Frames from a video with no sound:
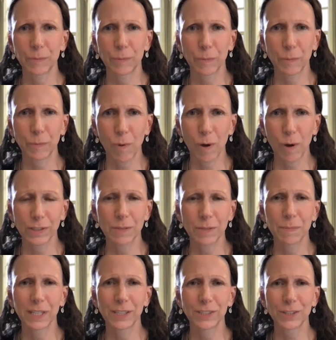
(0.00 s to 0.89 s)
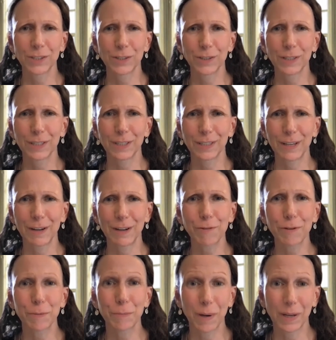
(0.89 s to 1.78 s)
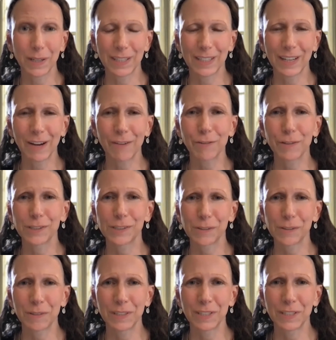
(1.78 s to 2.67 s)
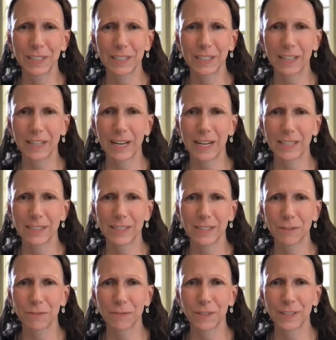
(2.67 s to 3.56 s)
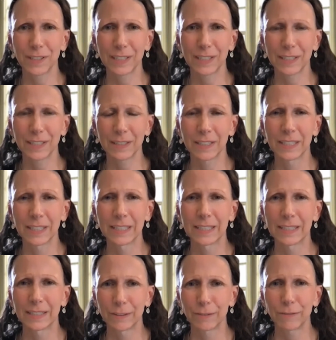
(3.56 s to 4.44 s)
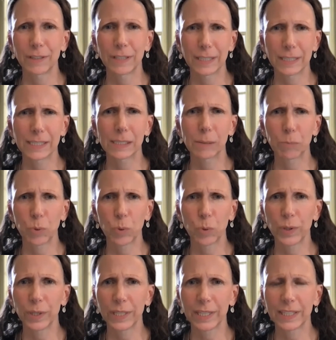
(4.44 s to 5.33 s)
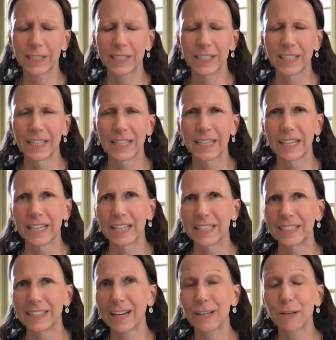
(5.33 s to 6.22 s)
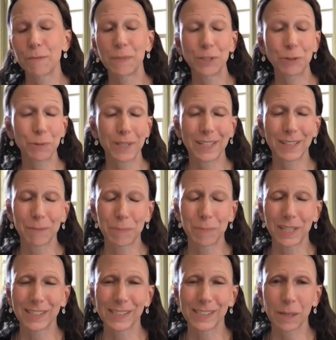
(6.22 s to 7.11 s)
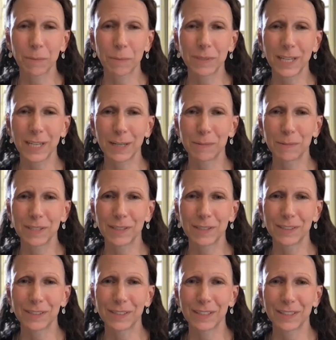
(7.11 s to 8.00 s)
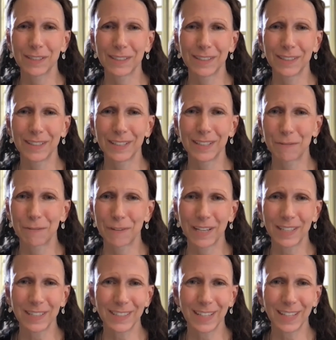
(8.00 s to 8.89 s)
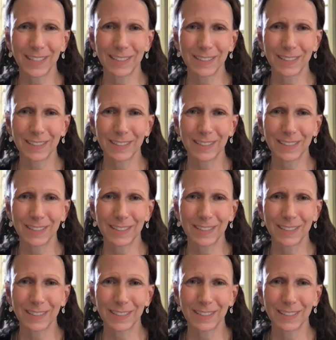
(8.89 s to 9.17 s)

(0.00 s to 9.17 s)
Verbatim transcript: want to make sure that everybody, every student in the class is feeling feeling supported that can be tricky because sometimes there's a, an event that